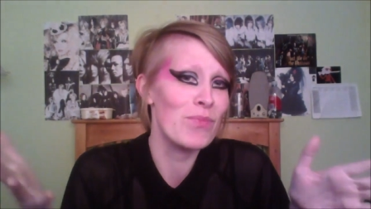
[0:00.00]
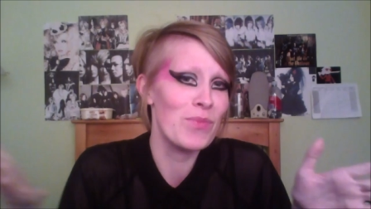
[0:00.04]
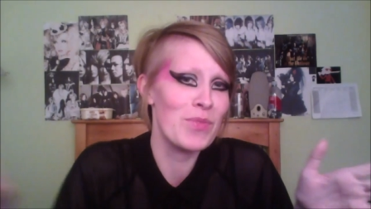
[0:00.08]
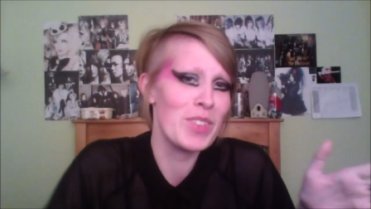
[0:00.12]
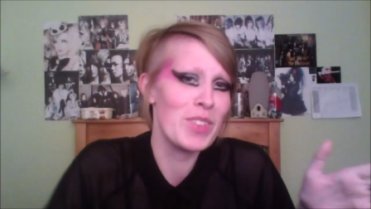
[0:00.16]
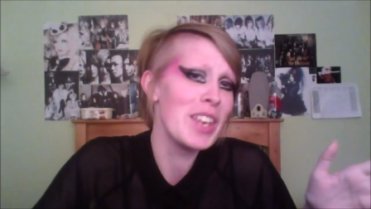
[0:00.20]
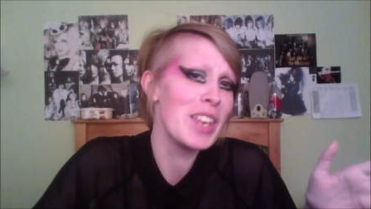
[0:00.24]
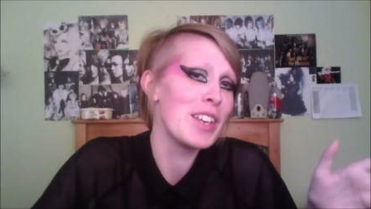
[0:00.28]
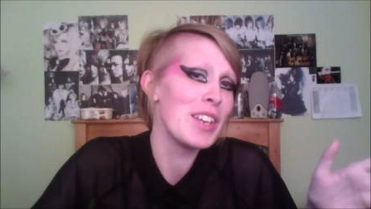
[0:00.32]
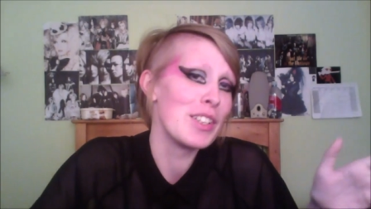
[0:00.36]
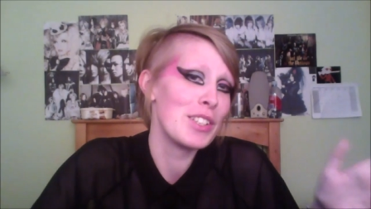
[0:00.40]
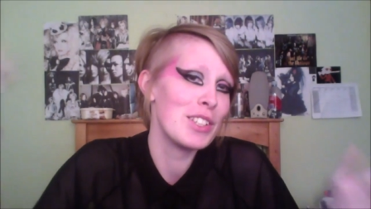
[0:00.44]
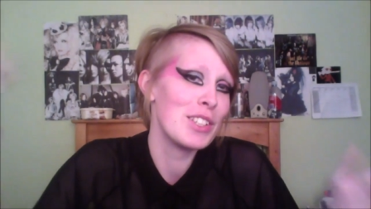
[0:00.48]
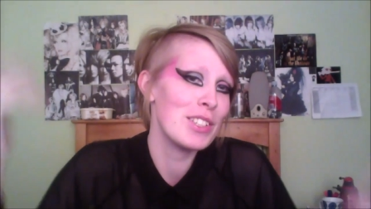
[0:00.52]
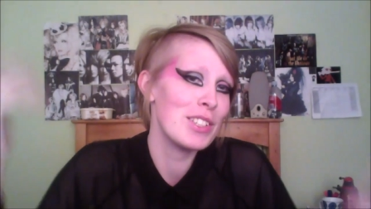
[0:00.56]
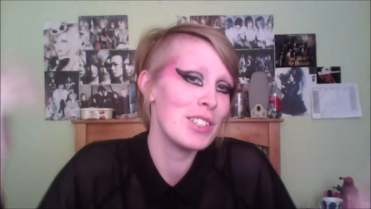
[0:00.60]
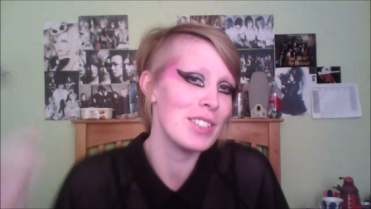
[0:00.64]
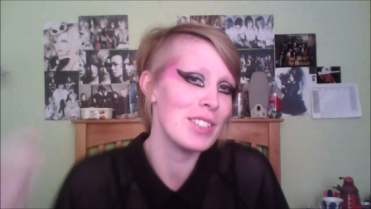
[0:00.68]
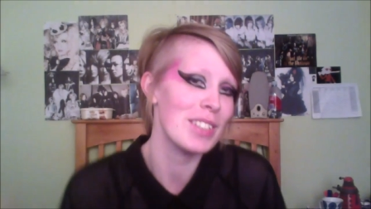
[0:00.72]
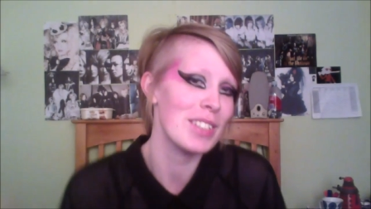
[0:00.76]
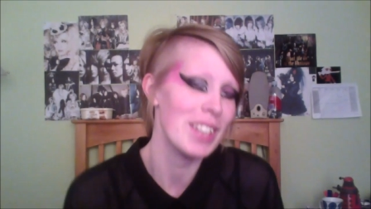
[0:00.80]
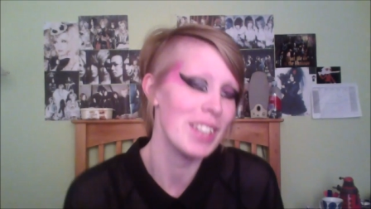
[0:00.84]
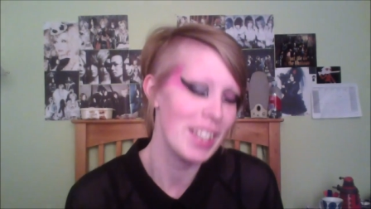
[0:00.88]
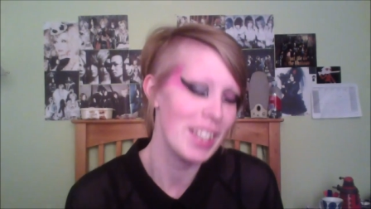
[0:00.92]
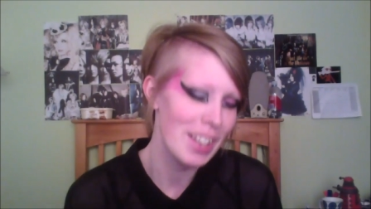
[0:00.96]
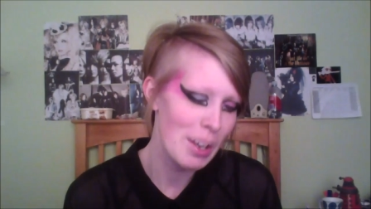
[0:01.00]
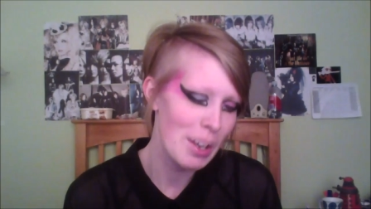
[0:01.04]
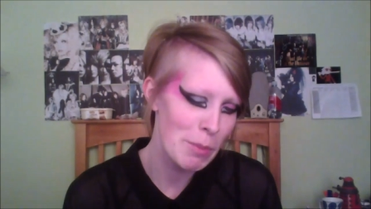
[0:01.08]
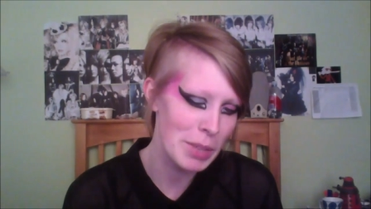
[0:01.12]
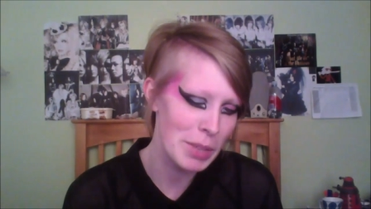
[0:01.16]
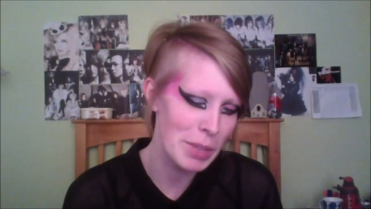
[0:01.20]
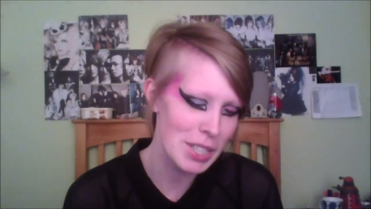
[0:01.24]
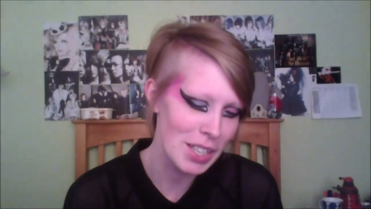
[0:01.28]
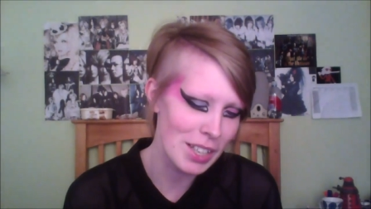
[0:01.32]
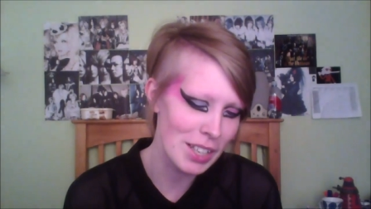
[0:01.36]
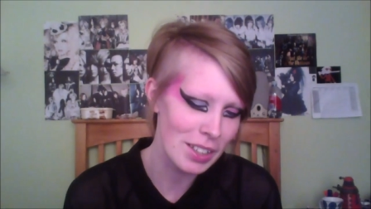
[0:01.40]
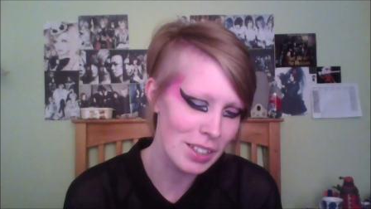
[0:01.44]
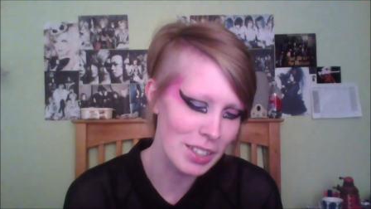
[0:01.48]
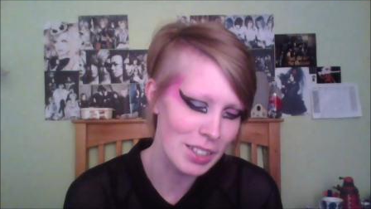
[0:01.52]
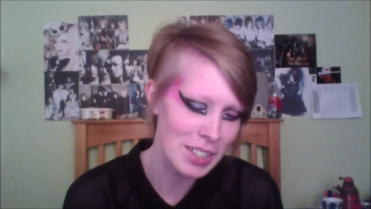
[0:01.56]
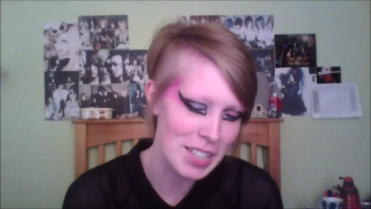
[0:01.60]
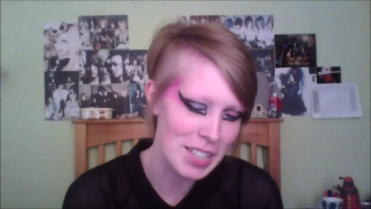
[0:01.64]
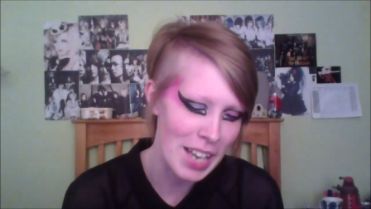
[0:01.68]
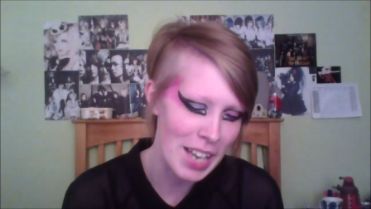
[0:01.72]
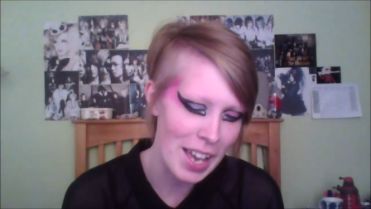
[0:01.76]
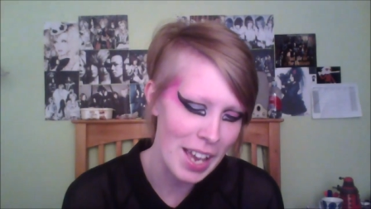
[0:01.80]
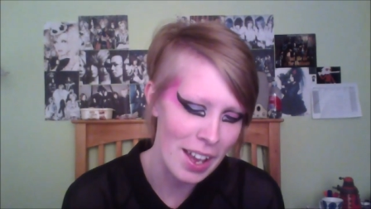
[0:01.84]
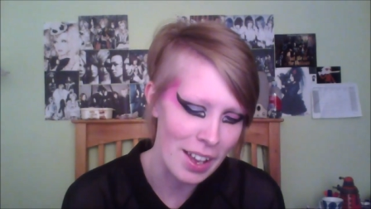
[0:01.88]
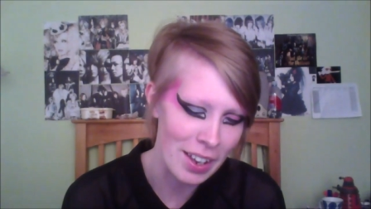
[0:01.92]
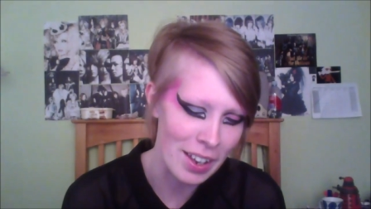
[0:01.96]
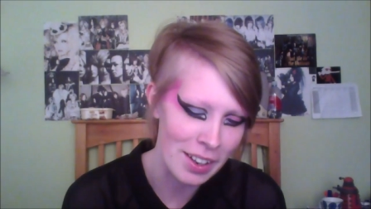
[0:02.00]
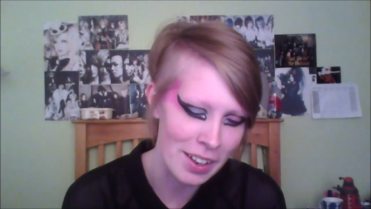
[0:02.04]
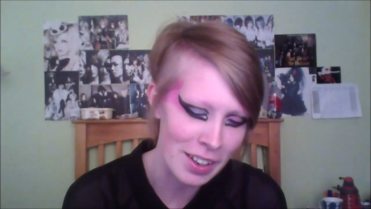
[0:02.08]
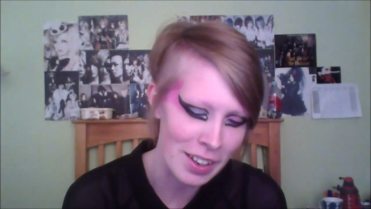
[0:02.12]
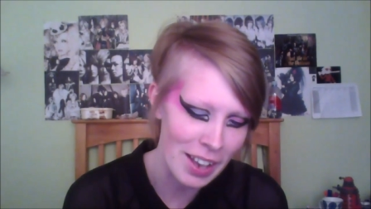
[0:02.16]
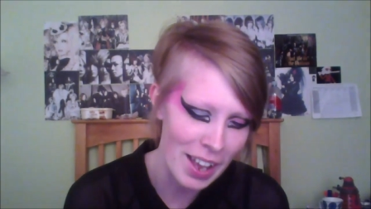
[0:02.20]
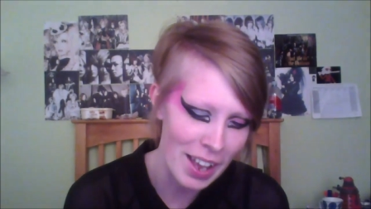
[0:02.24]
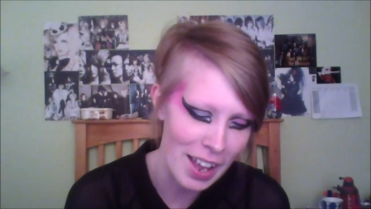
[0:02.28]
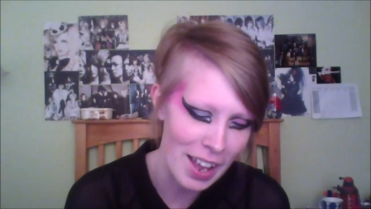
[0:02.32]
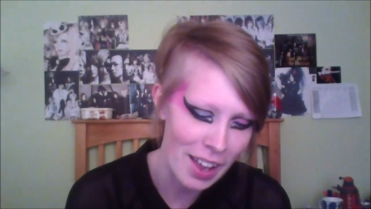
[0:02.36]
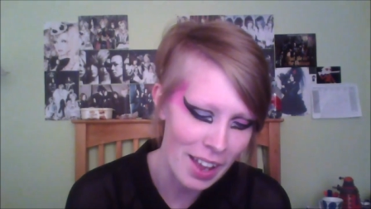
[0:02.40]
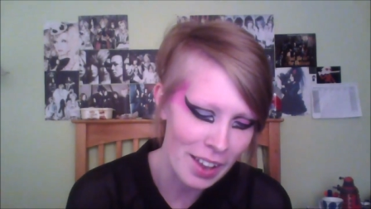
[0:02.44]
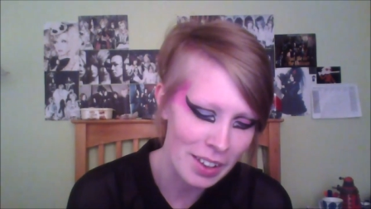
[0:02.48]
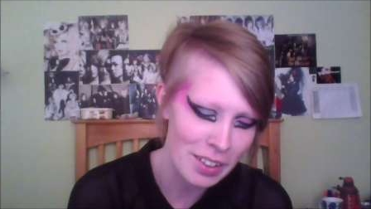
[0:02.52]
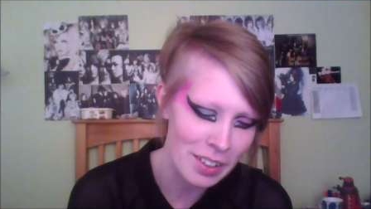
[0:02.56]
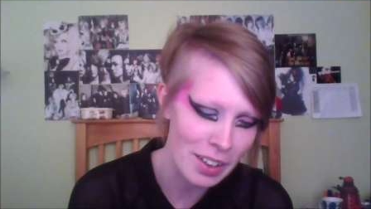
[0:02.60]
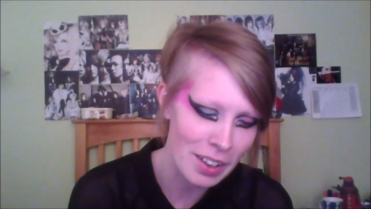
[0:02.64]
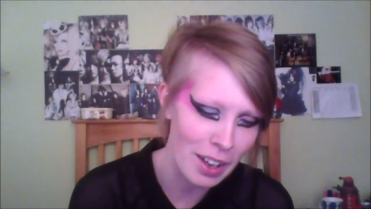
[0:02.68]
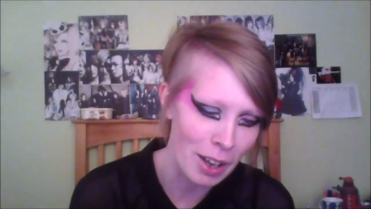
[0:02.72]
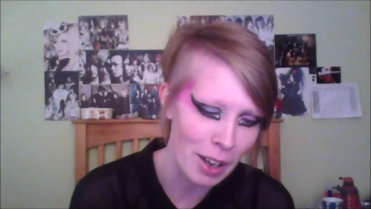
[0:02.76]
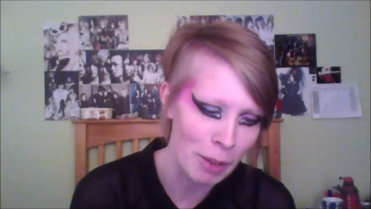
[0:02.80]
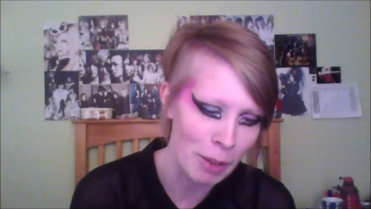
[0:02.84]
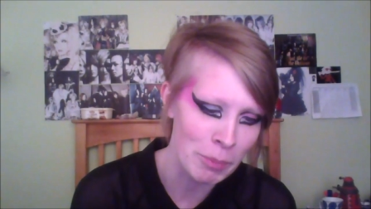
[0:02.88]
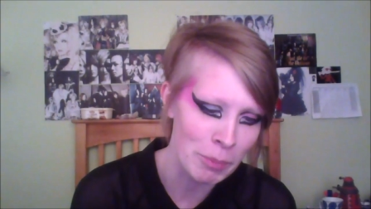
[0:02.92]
this particular tag? And